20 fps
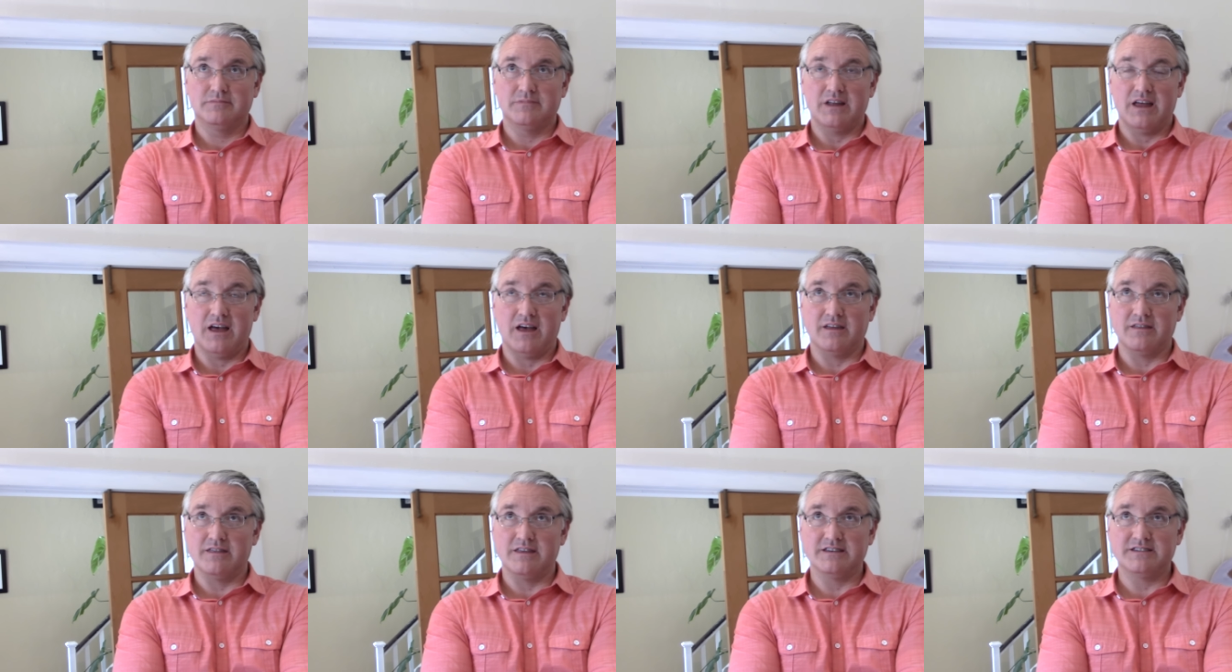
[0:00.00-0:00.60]

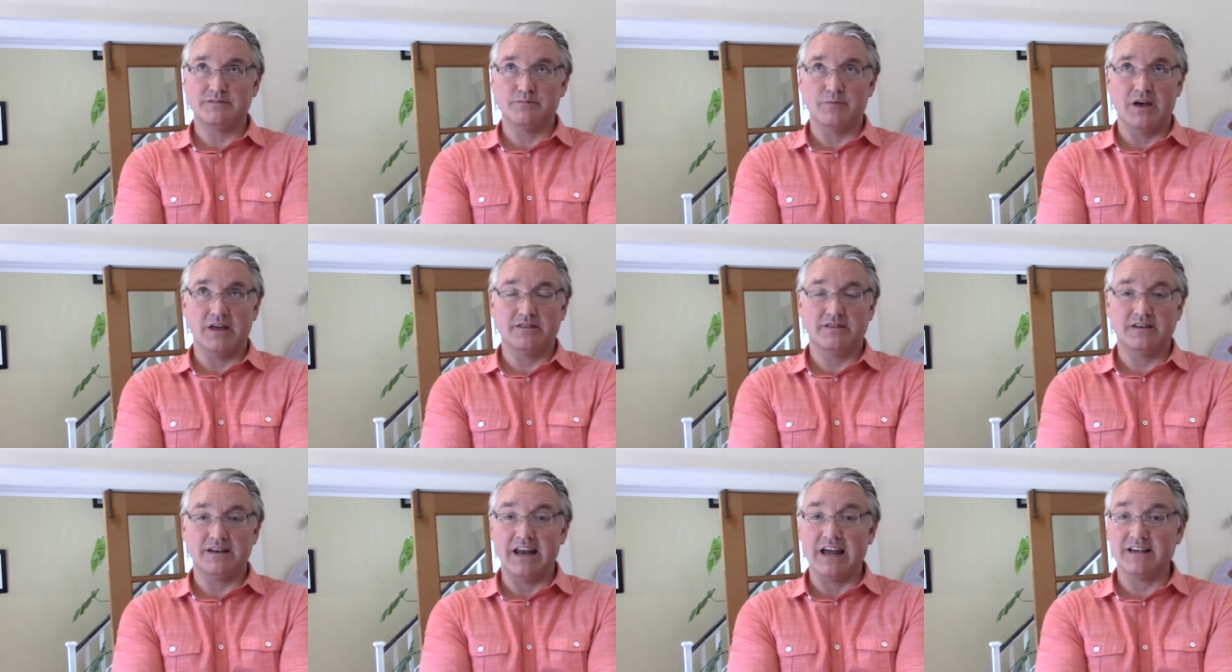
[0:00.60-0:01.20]
uh, this
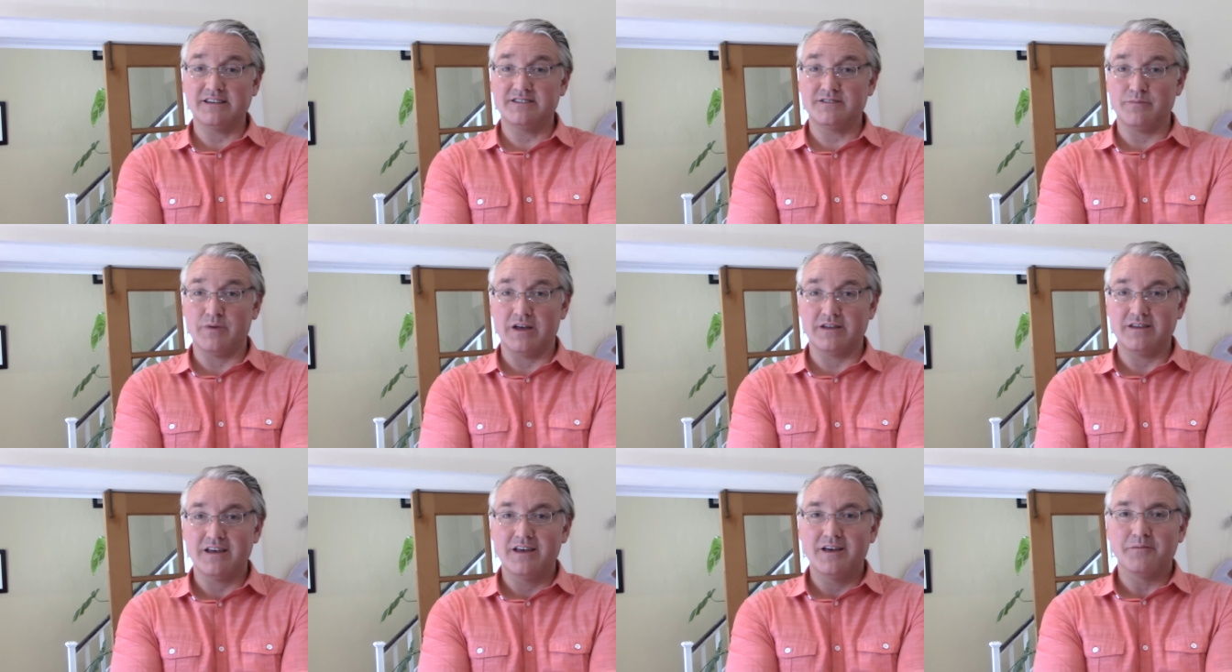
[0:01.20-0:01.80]
month, next
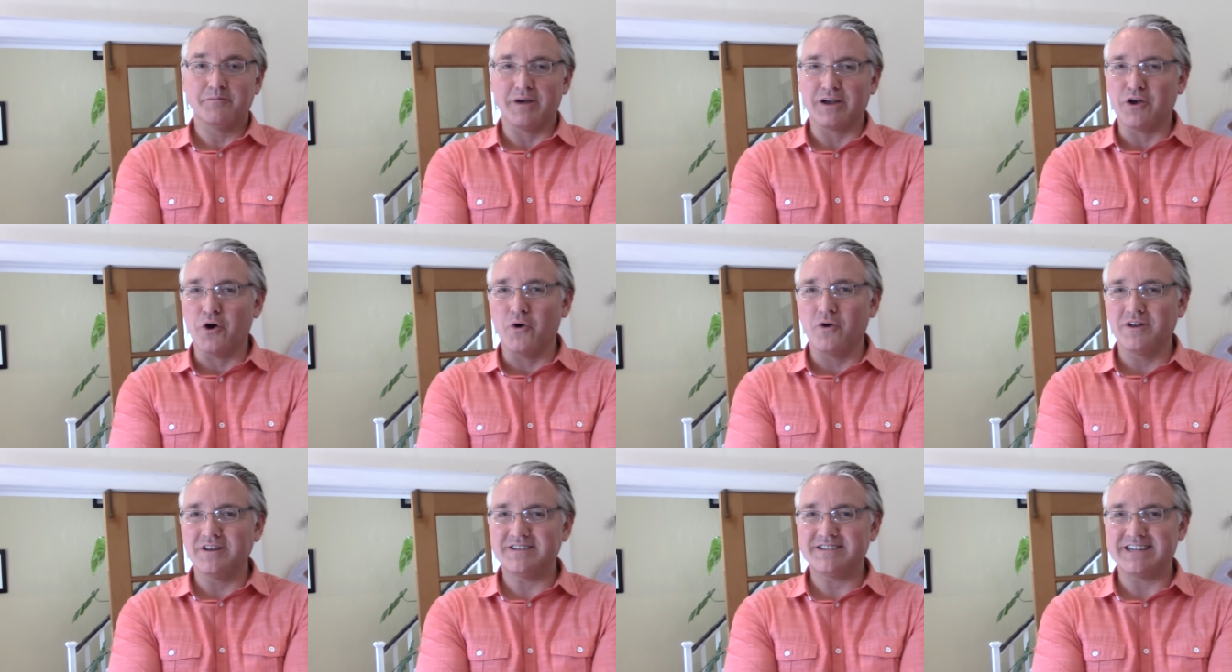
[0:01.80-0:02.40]
month. My
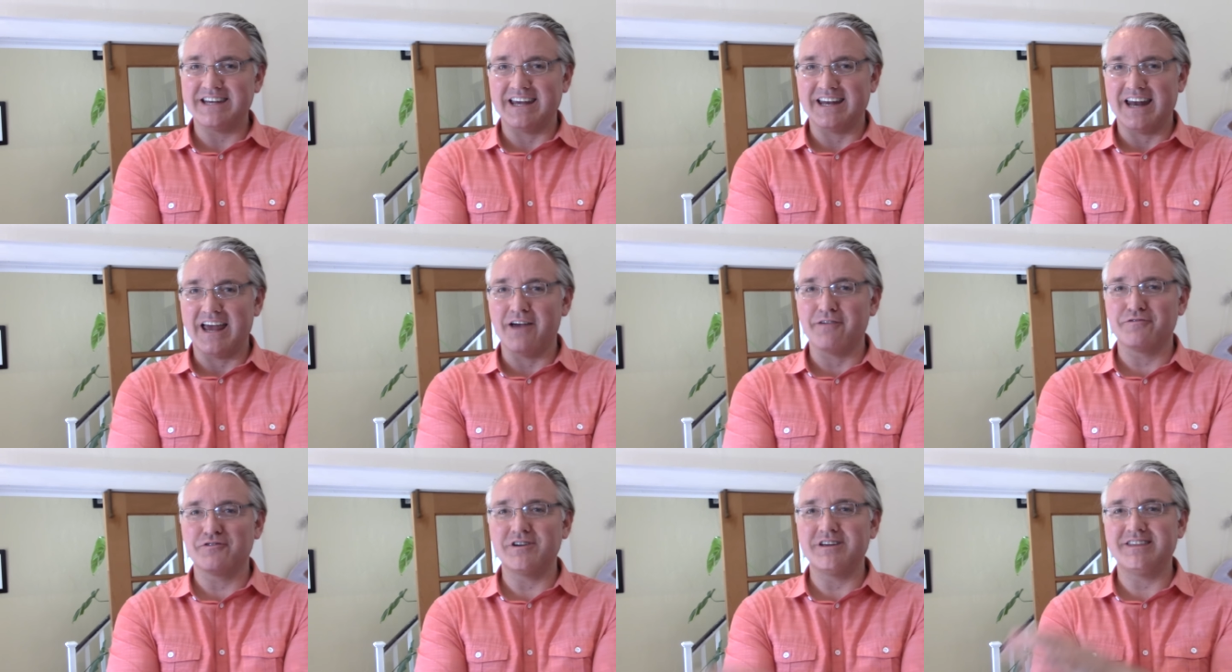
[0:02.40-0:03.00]
goal is to get
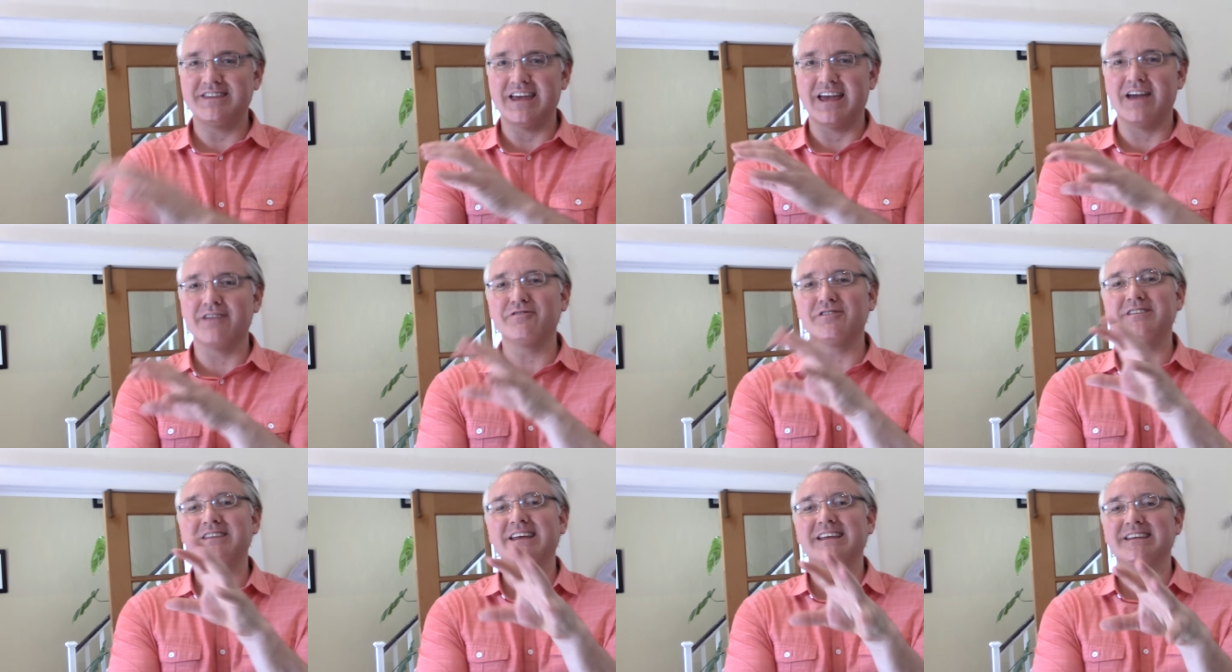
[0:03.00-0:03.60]
everything,
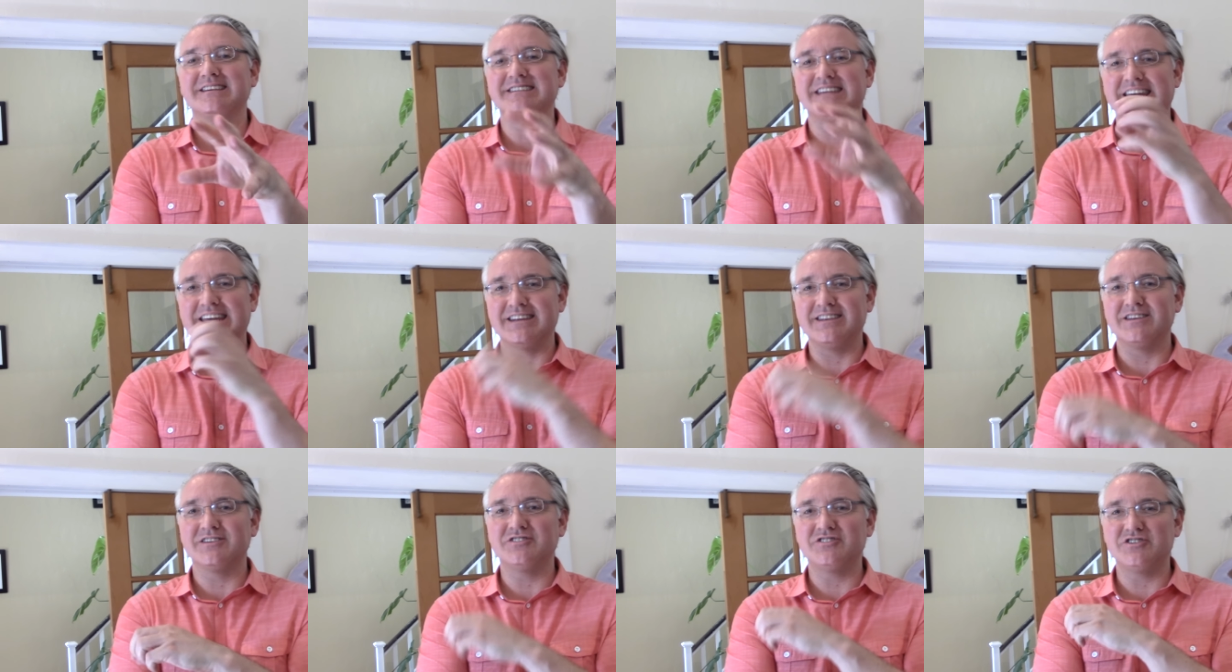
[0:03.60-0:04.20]
everything that's
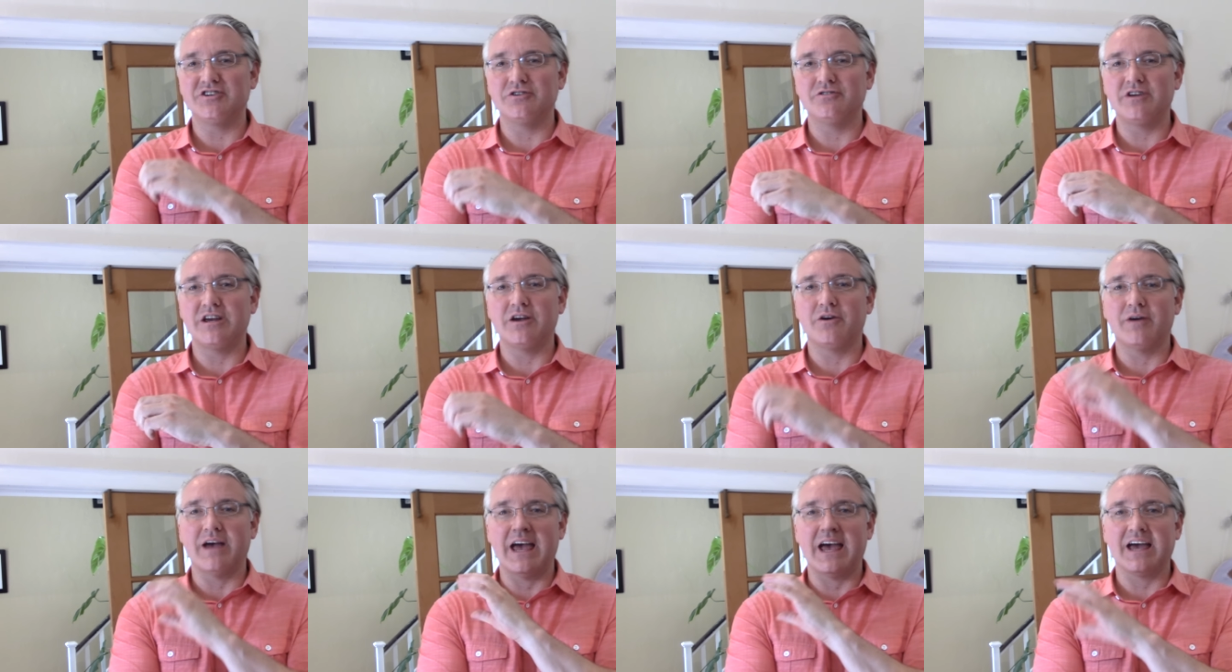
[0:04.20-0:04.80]
in the
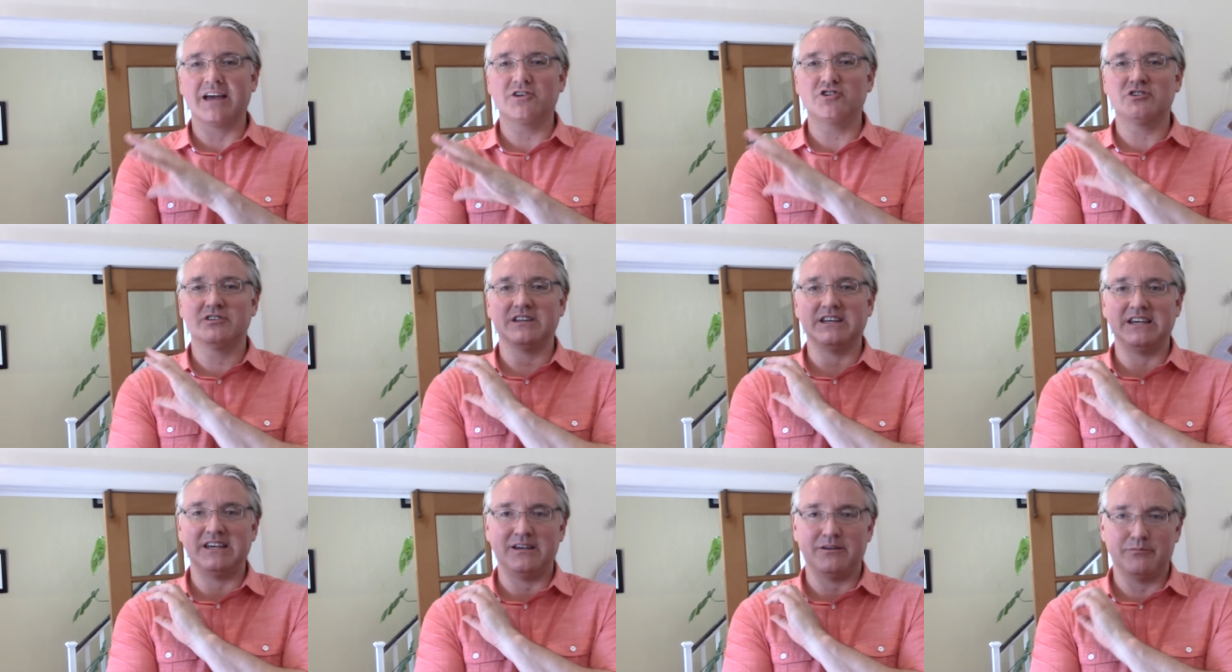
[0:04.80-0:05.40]
studio
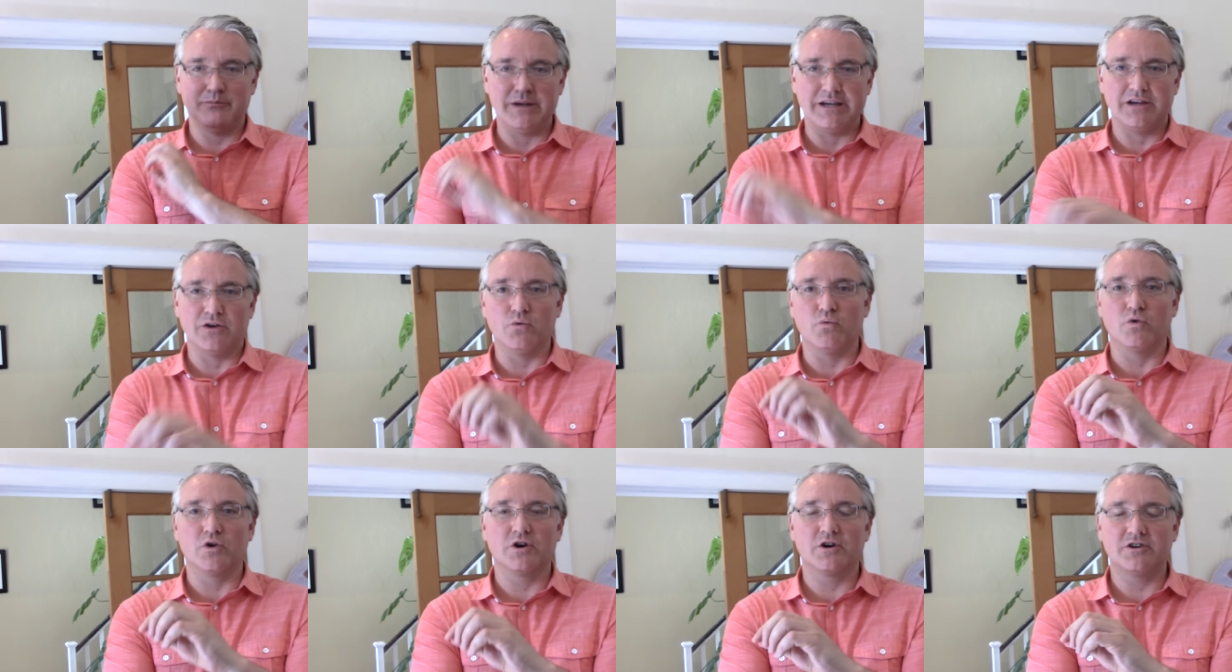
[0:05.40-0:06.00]
actually
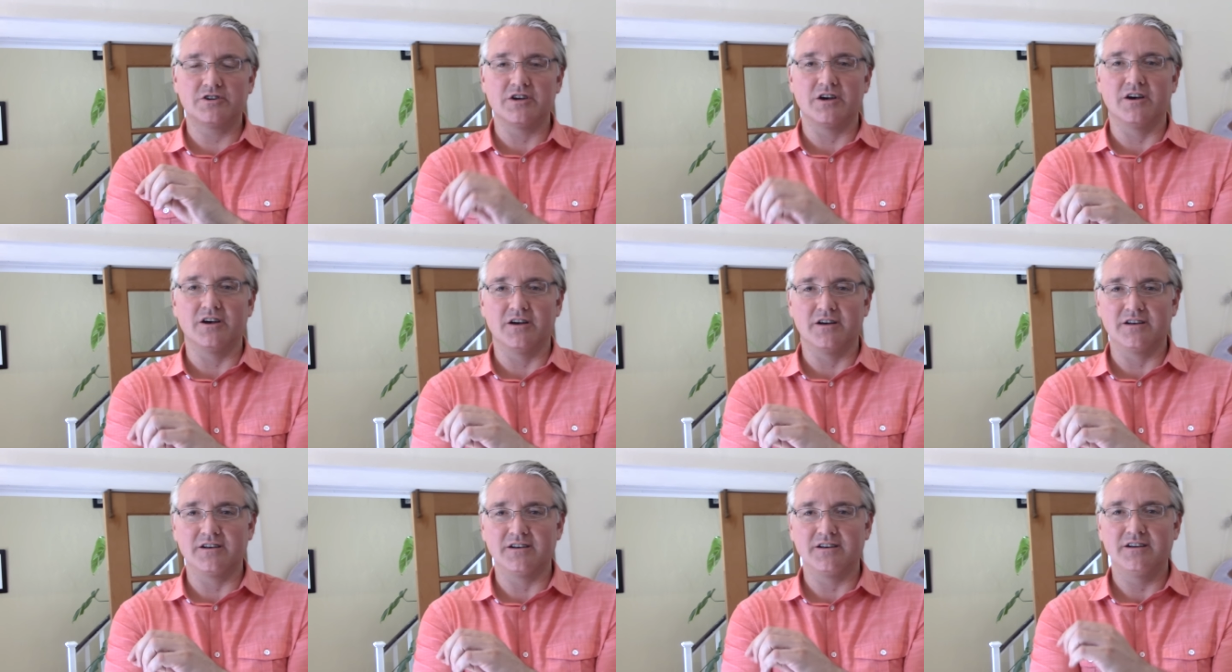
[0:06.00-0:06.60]
being worked
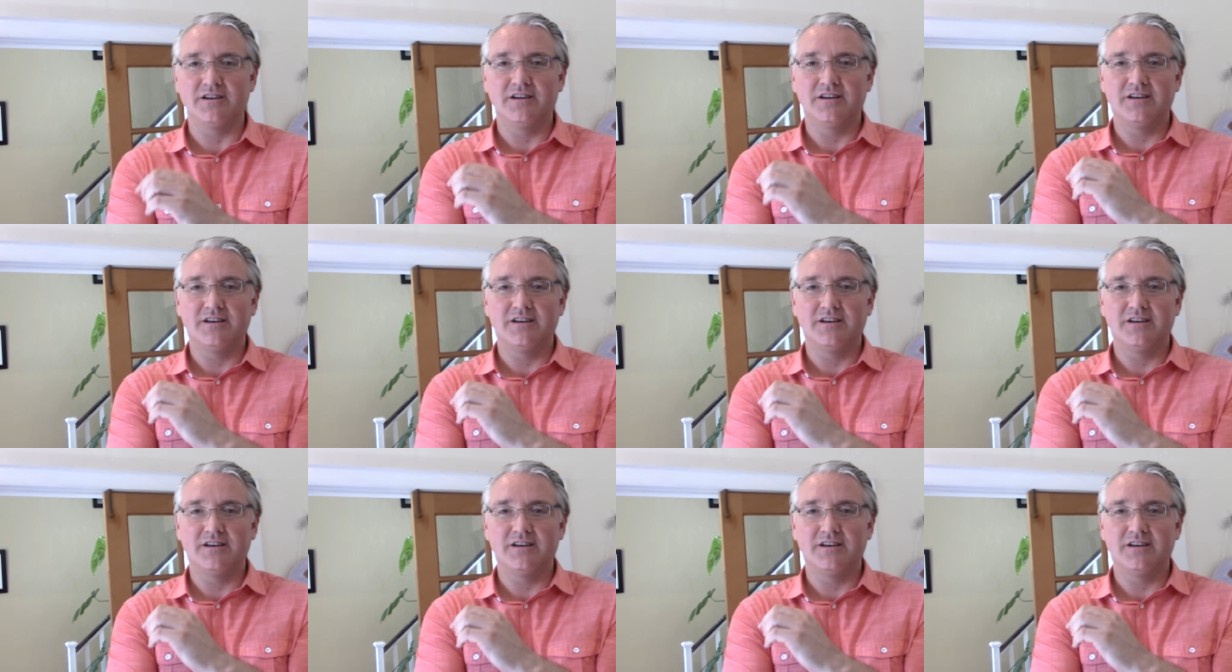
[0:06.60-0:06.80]
on